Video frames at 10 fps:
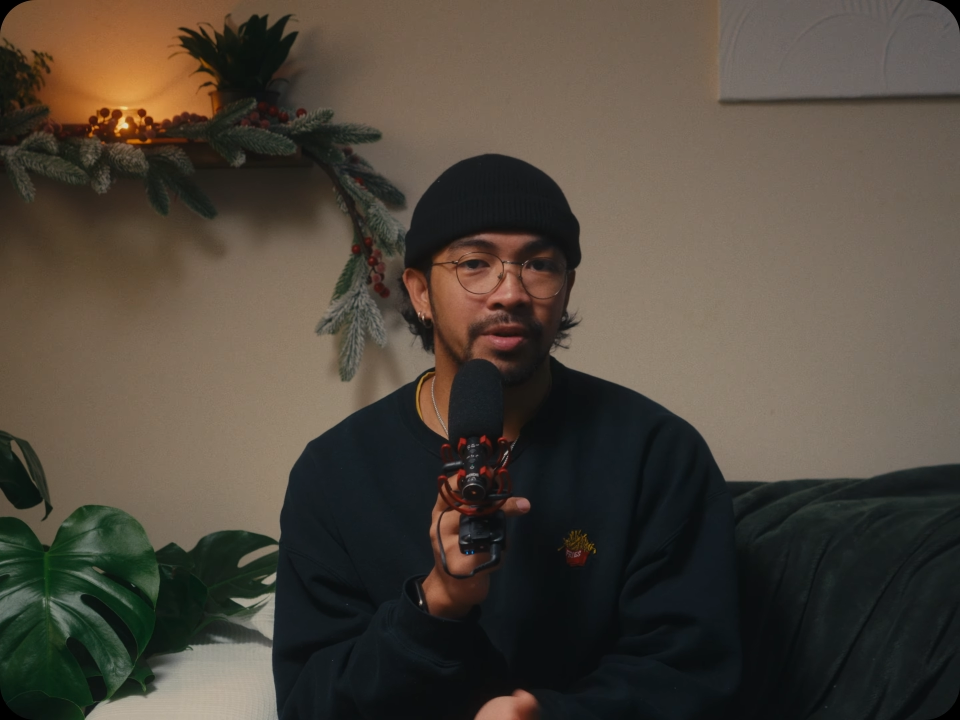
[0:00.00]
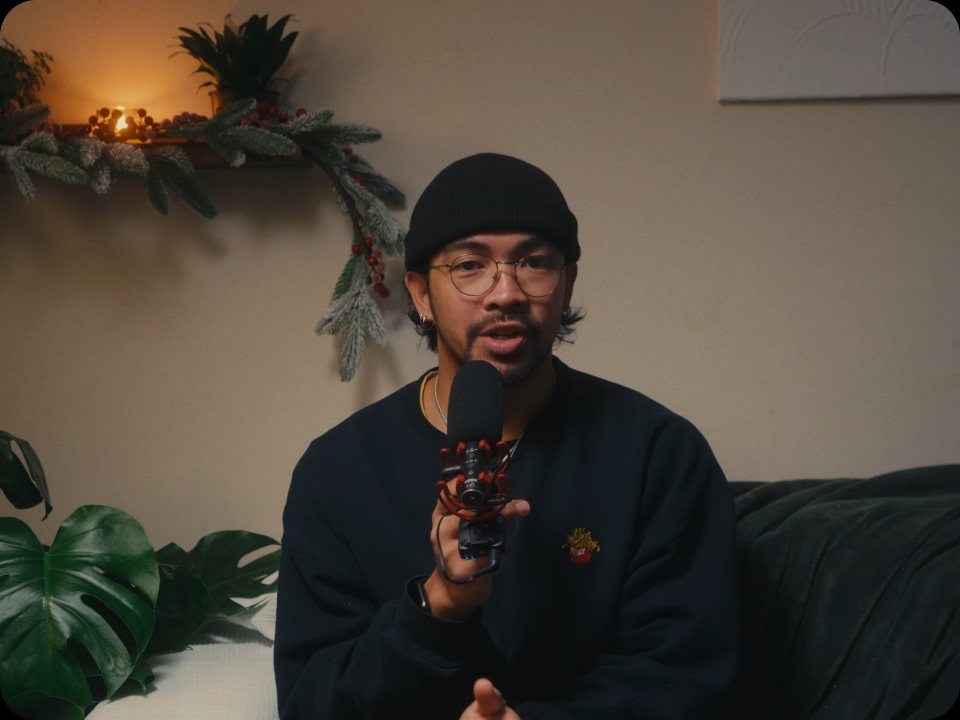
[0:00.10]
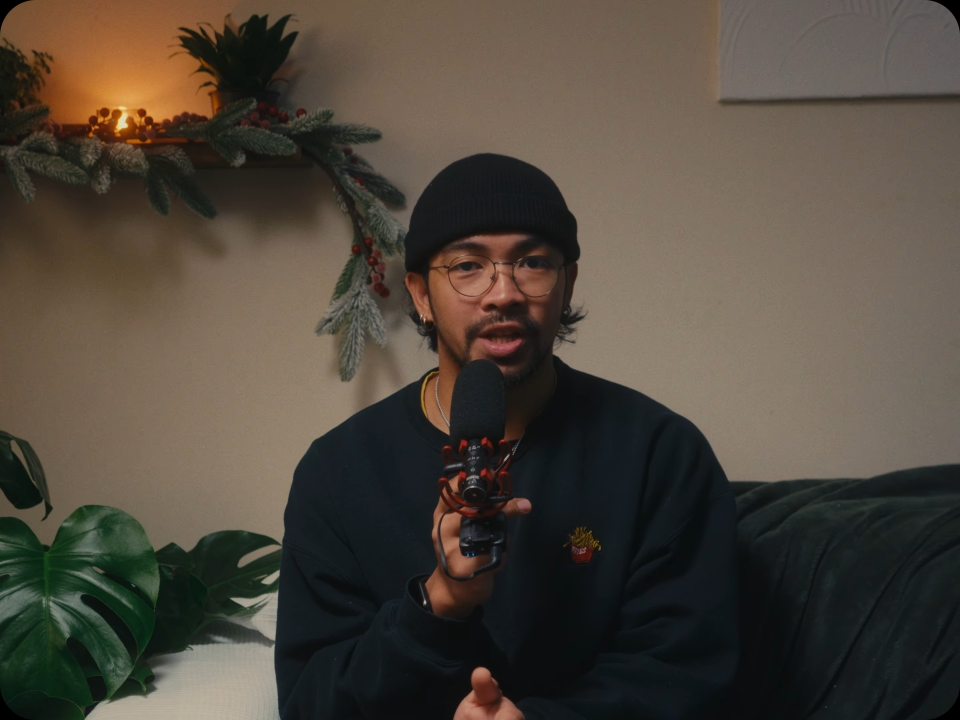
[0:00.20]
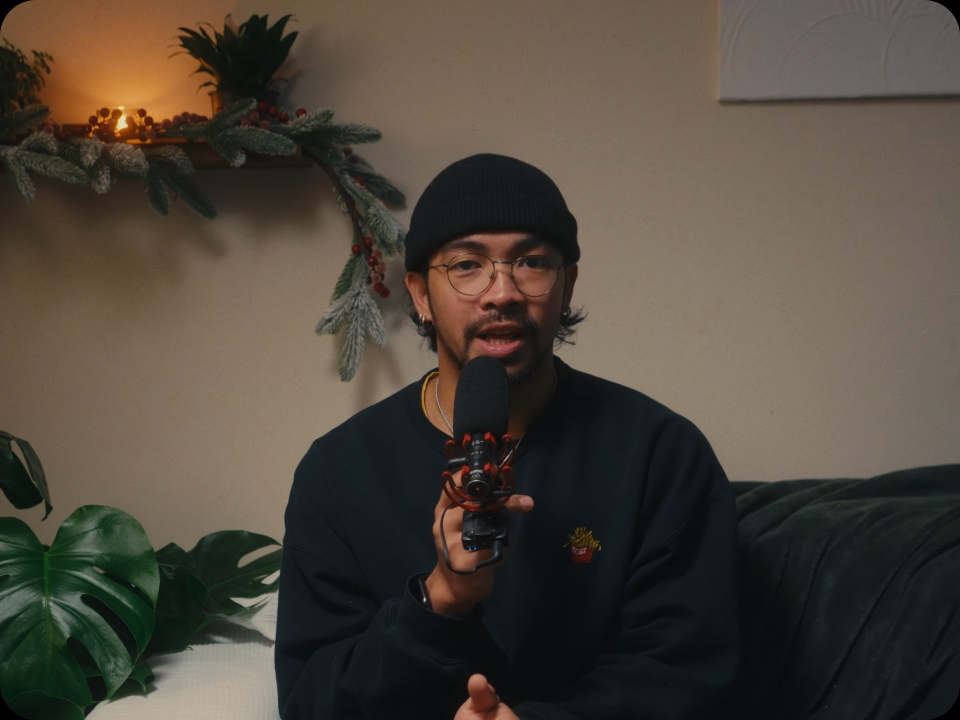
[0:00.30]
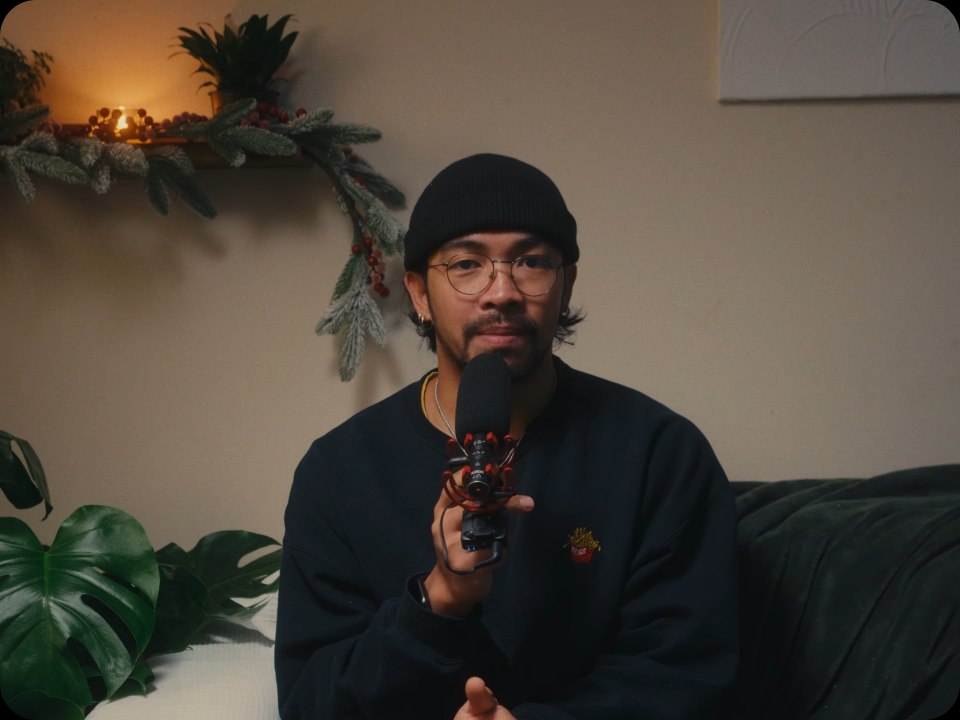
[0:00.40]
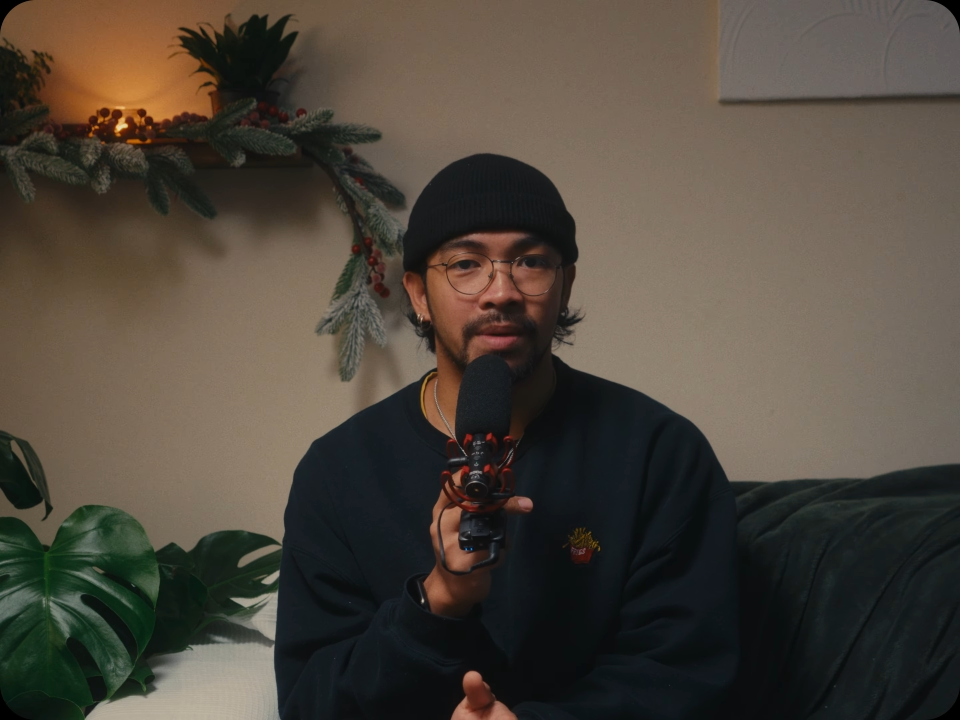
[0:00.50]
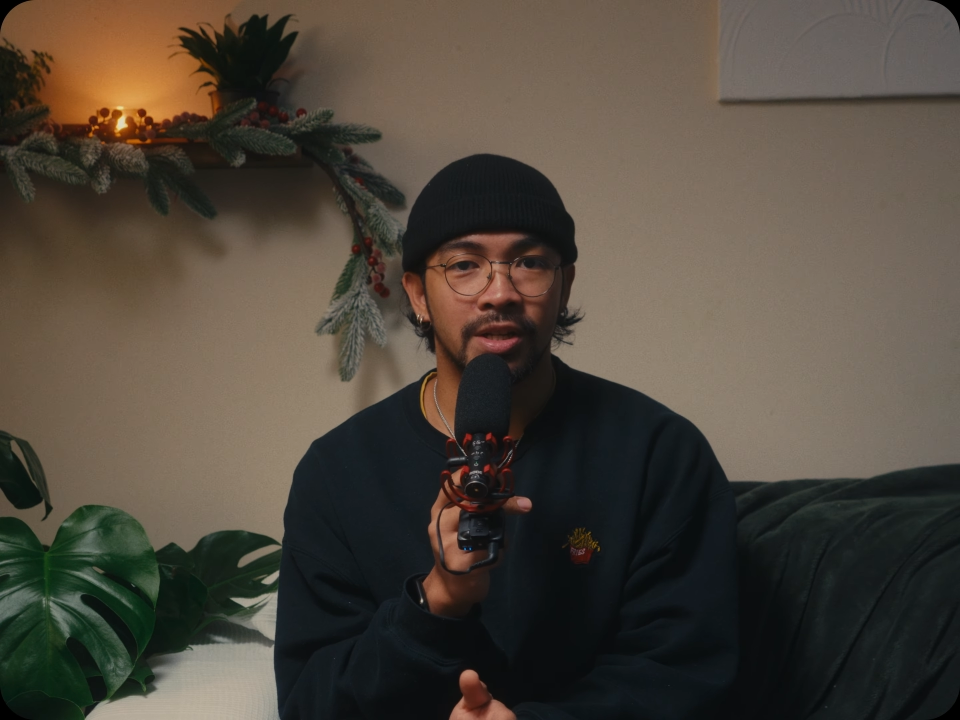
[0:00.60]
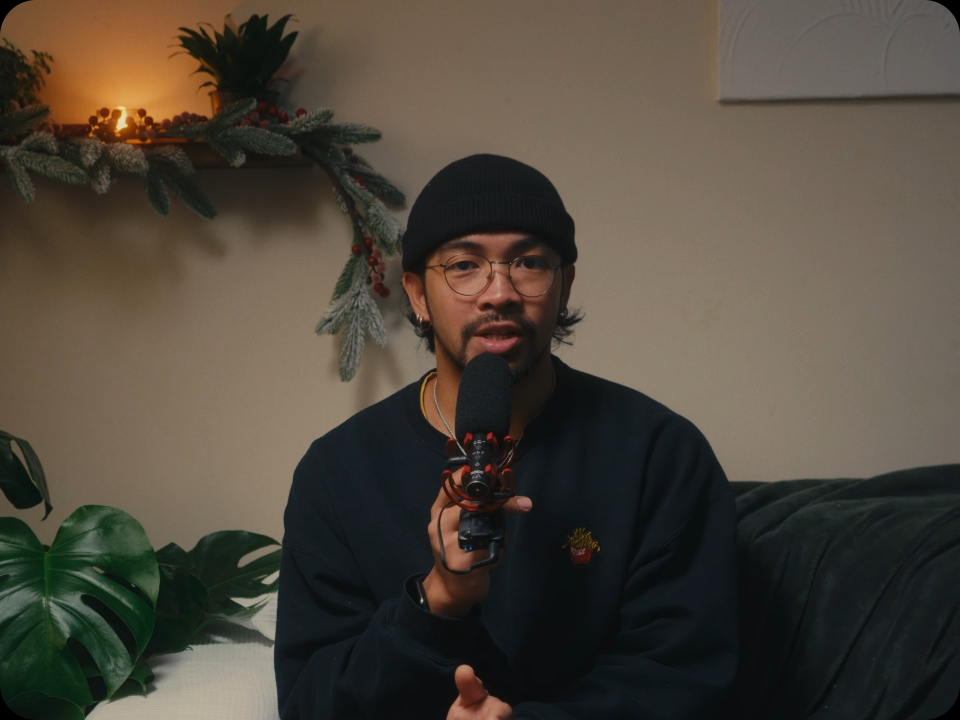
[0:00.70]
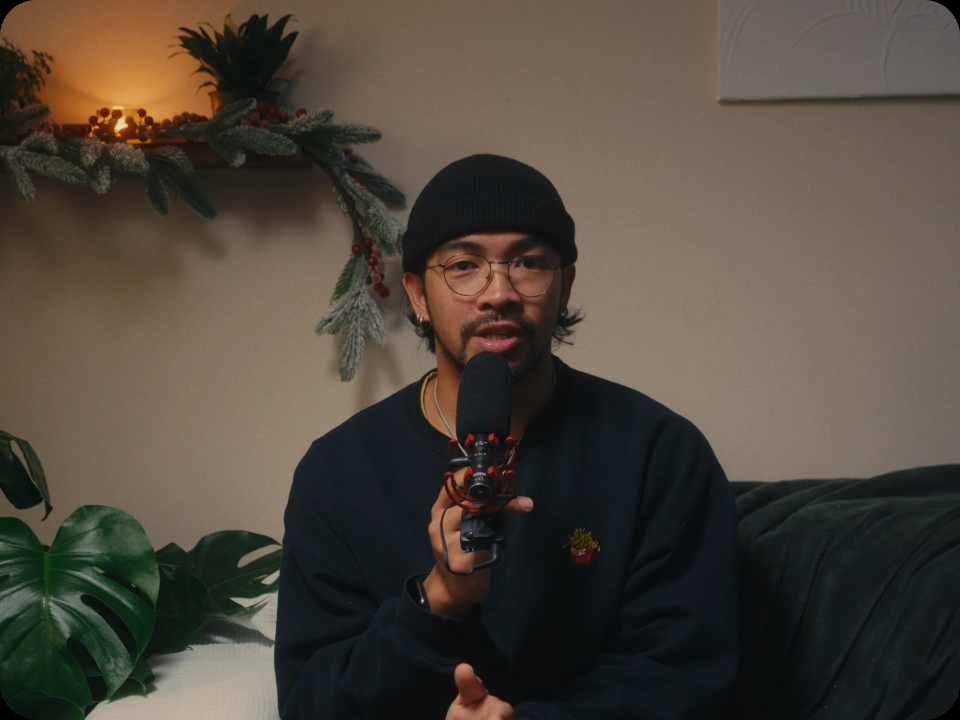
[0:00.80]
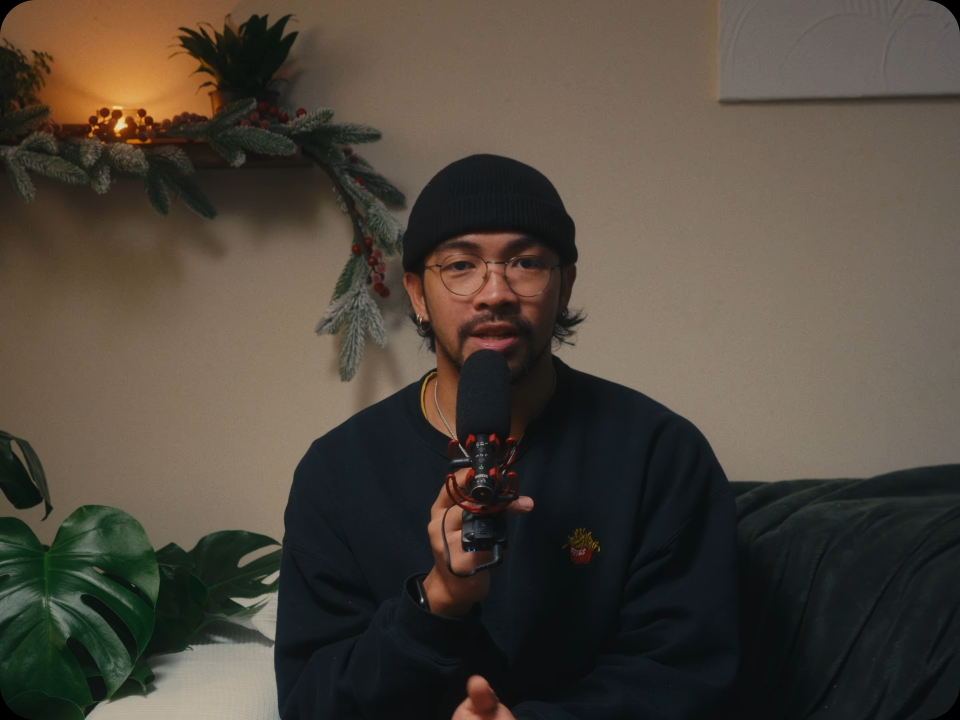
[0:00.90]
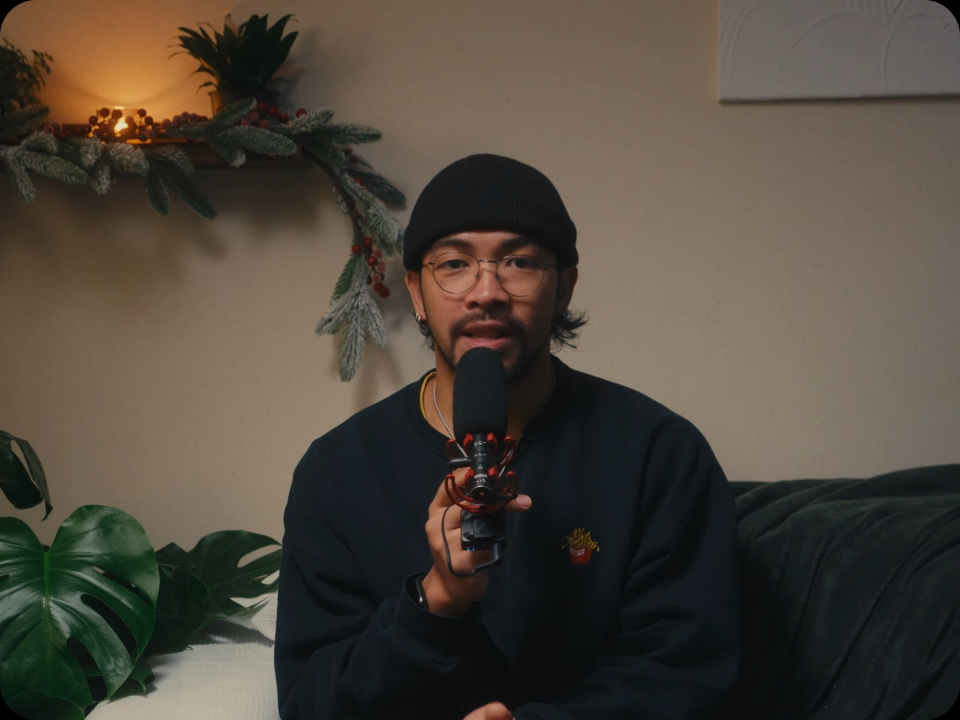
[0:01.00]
push the image